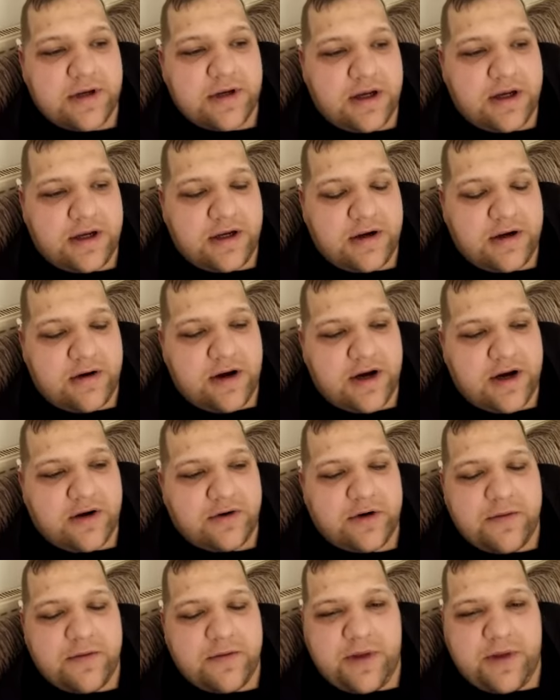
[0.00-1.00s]
you know, I
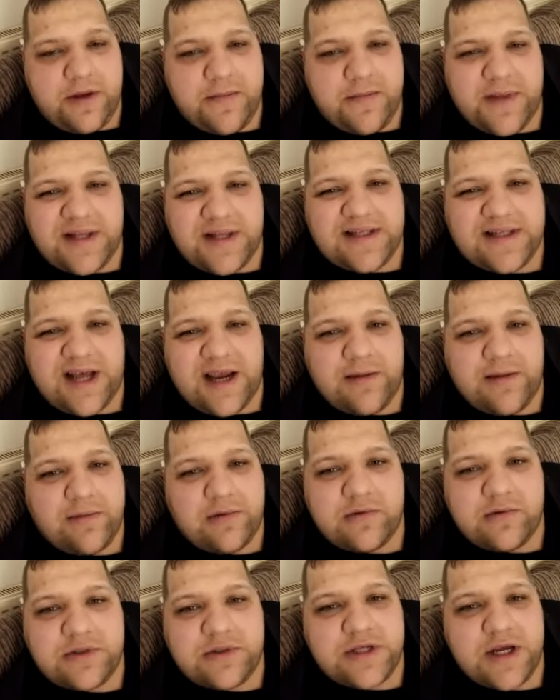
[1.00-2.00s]
couldn't be a mid
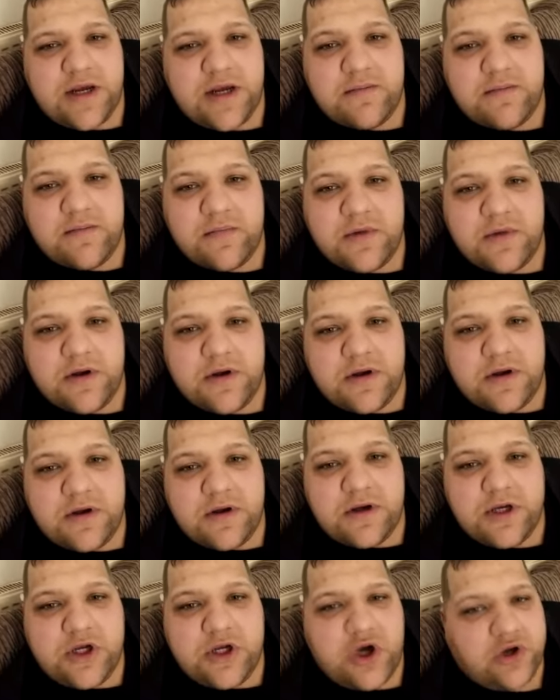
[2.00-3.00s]
table team
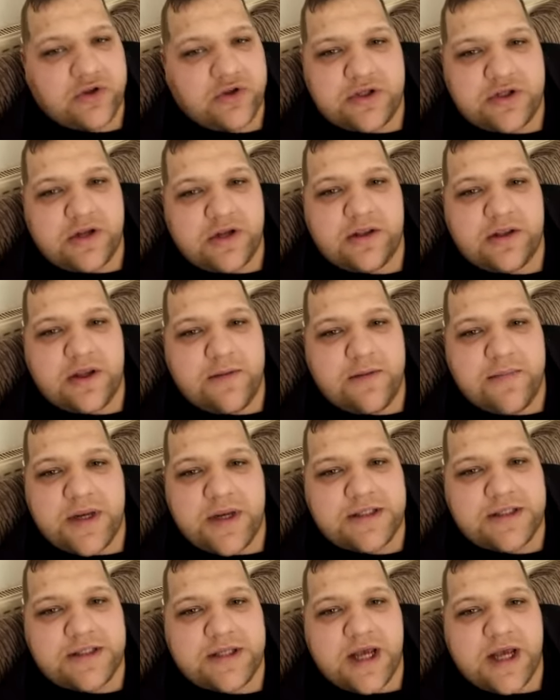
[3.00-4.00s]
constantly
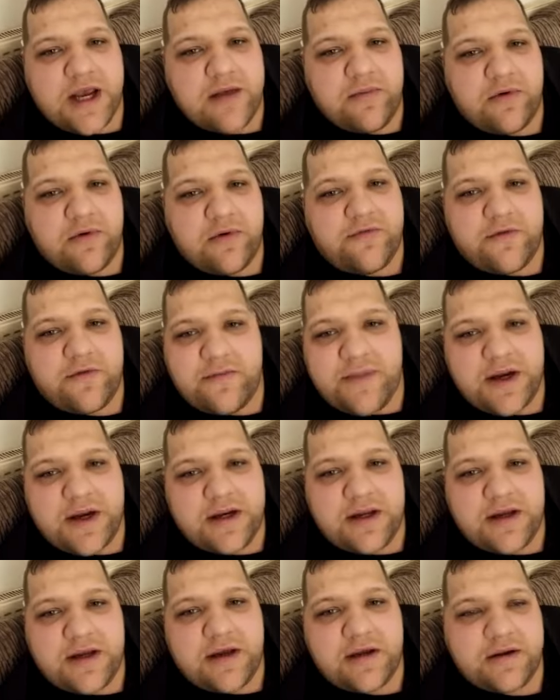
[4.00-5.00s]
mid-table for
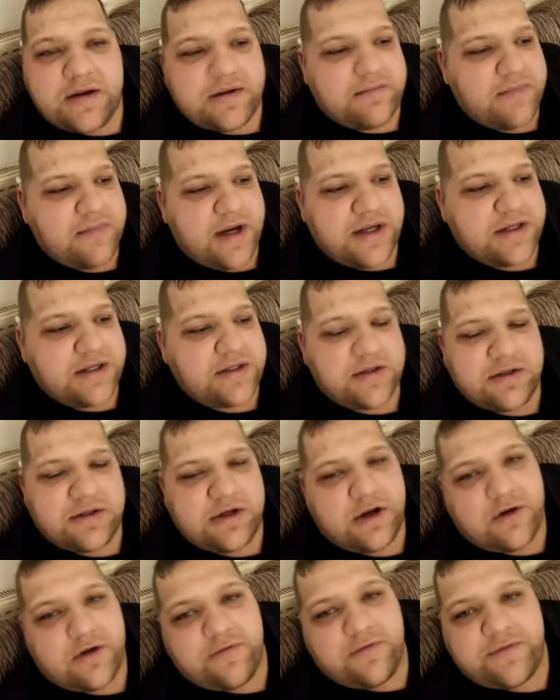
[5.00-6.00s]
many, many,
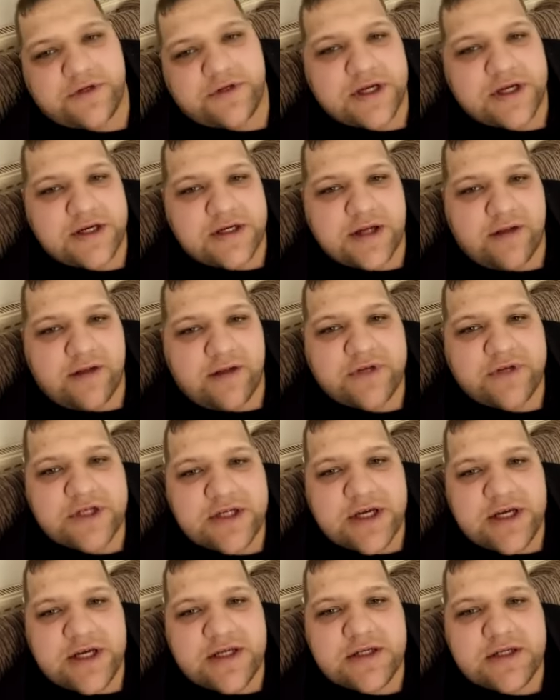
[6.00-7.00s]
you know, for season after
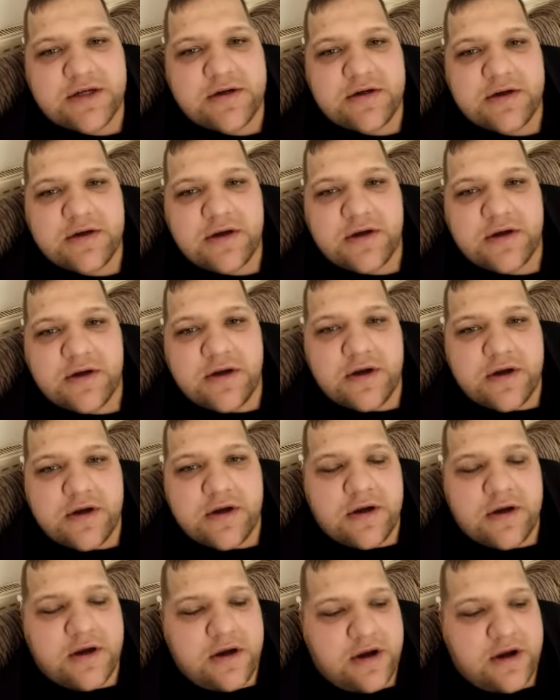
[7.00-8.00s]
season,
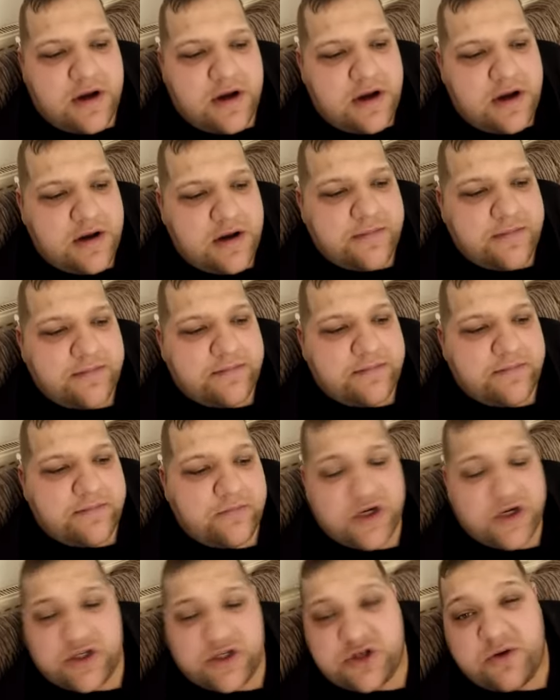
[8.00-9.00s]
um,
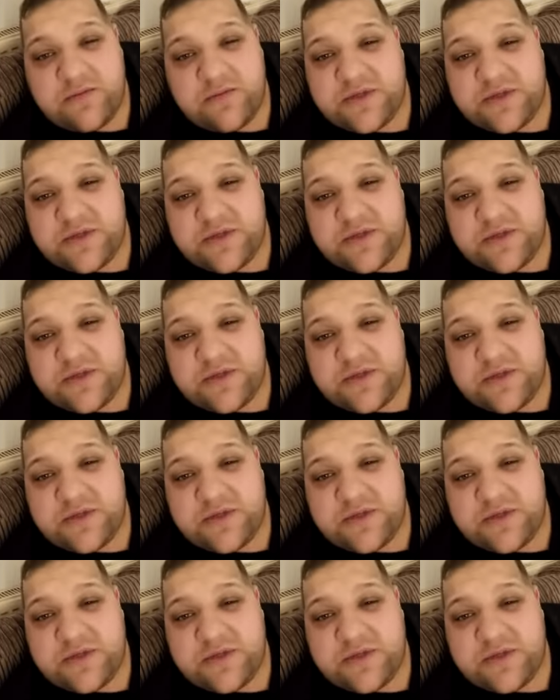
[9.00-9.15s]
which some